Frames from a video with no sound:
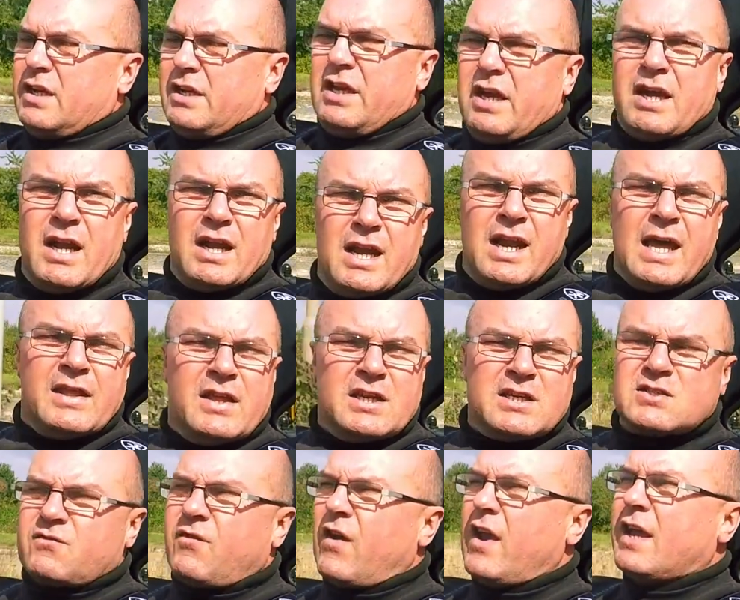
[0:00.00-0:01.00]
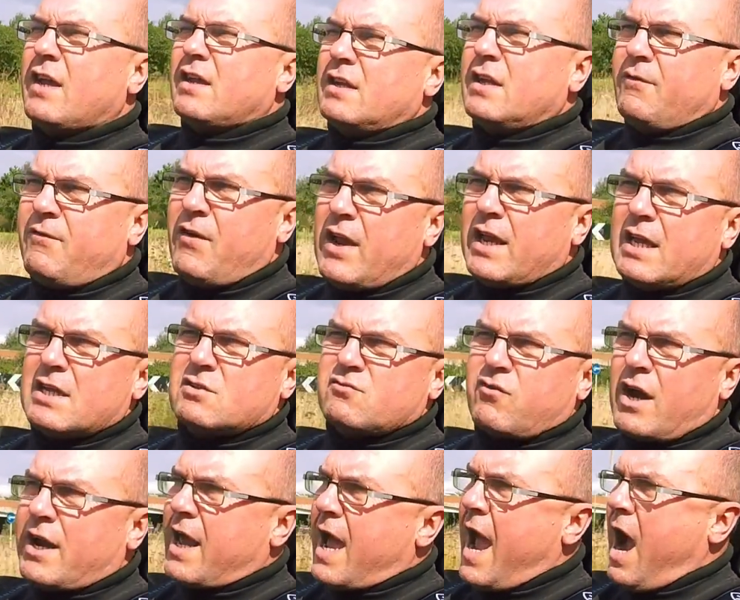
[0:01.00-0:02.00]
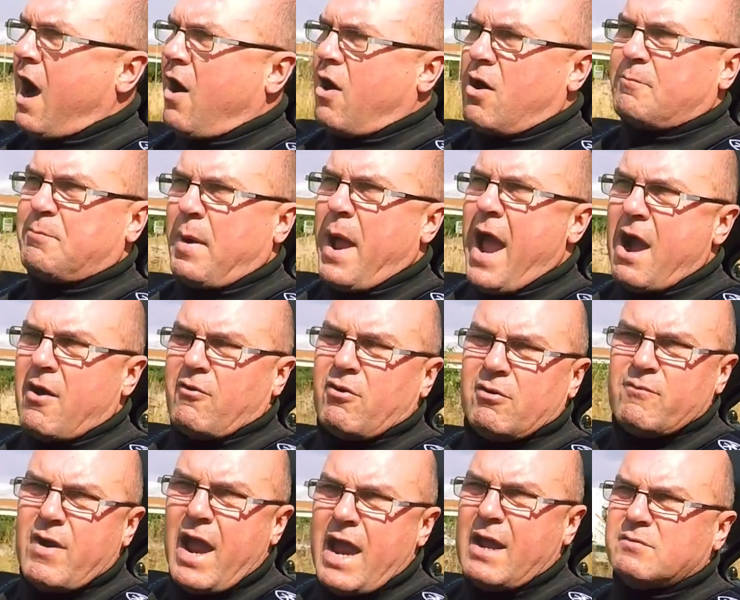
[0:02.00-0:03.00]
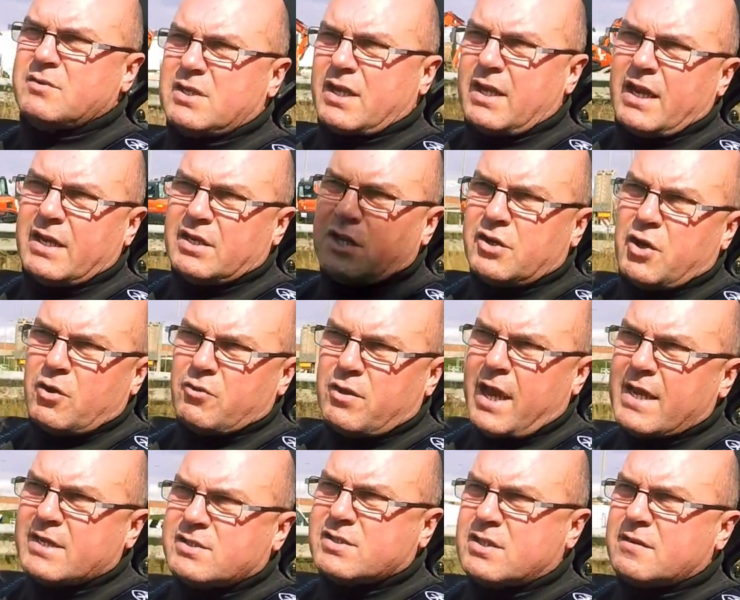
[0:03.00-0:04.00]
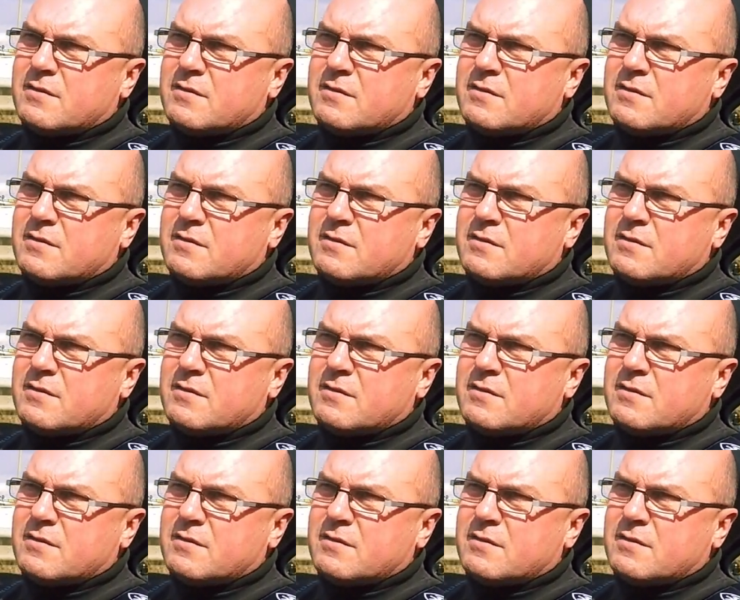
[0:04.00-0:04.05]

You can let this thing, you think it's run out of power and revs, and then you do this,